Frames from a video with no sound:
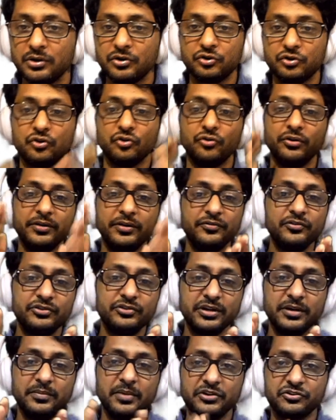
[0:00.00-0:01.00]
So if you
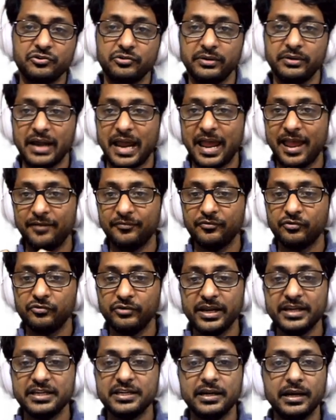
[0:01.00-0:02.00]
see my screen, I have
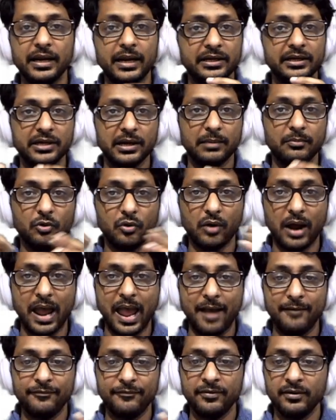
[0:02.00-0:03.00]
created a demo
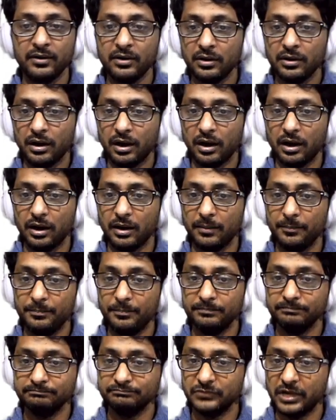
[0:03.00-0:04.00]
app
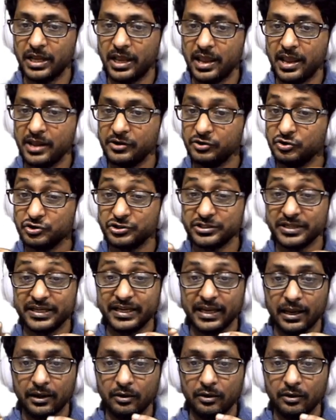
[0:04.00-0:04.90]
using